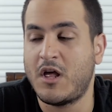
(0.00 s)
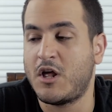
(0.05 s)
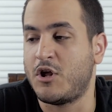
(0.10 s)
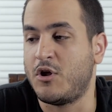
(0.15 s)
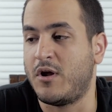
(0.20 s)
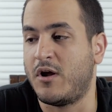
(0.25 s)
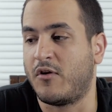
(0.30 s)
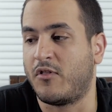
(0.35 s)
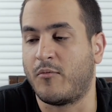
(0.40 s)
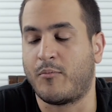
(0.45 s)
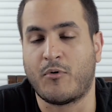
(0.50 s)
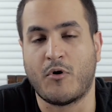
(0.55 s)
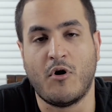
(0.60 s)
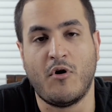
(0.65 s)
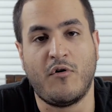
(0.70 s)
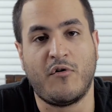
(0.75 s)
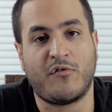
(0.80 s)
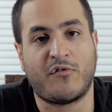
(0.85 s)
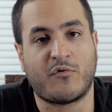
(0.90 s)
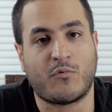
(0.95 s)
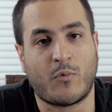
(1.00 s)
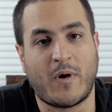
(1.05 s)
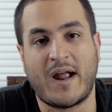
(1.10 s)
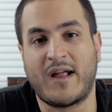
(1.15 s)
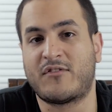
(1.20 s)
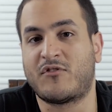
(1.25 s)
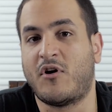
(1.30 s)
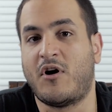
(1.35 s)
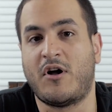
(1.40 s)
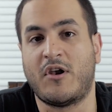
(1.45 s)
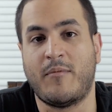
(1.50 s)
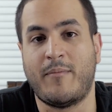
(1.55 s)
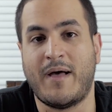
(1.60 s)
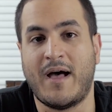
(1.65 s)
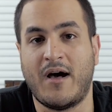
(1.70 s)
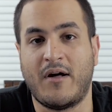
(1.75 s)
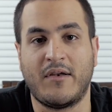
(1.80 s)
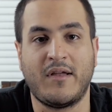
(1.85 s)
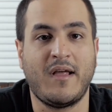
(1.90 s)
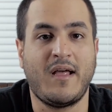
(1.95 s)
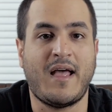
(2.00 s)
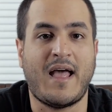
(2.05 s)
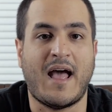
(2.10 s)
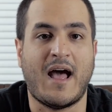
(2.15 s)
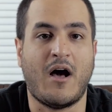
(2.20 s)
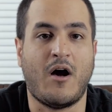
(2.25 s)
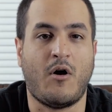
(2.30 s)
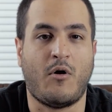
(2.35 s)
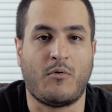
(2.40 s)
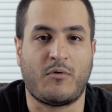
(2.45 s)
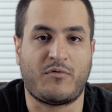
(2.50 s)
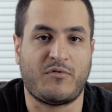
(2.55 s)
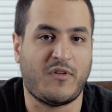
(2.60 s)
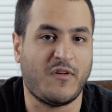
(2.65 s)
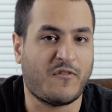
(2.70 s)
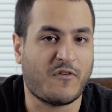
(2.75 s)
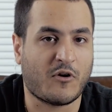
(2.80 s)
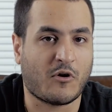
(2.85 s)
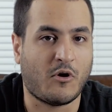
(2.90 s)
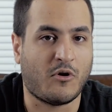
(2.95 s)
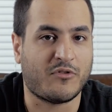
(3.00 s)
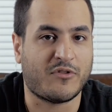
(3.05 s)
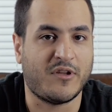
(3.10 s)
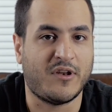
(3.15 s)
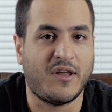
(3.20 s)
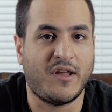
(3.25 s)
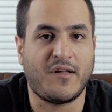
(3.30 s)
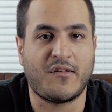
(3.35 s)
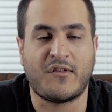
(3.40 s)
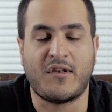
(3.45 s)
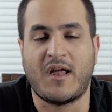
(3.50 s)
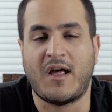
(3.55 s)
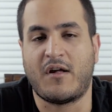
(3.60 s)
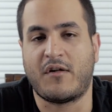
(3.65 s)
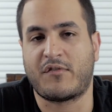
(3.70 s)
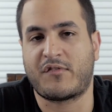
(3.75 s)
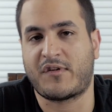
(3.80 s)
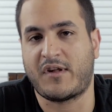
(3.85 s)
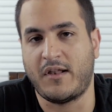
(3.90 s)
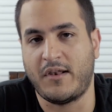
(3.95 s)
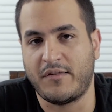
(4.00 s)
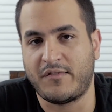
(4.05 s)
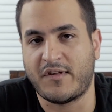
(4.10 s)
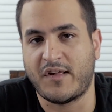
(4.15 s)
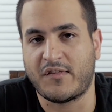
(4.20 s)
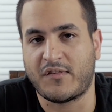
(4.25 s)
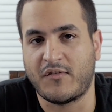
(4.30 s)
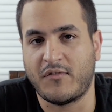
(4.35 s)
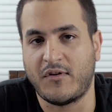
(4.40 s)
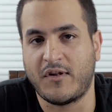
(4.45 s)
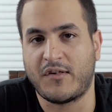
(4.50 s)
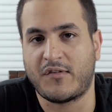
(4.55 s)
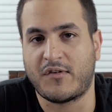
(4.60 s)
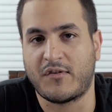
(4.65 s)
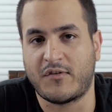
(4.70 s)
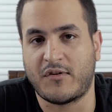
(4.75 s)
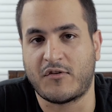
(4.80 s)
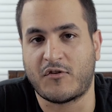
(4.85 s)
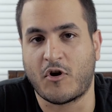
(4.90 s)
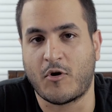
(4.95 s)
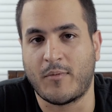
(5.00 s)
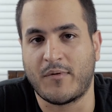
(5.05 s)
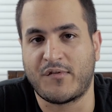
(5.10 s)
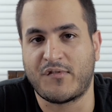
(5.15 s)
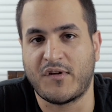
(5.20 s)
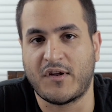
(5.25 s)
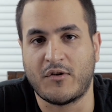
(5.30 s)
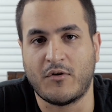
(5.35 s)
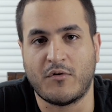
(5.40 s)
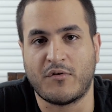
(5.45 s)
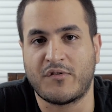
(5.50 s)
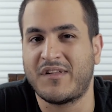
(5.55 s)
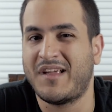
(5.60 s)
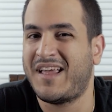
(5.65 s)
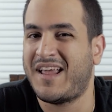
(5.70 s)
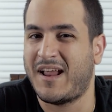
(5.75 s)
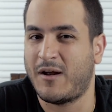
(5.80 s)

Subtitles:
You hear the pros rant on about how difficult it is and how skill intensive it is to determine signals.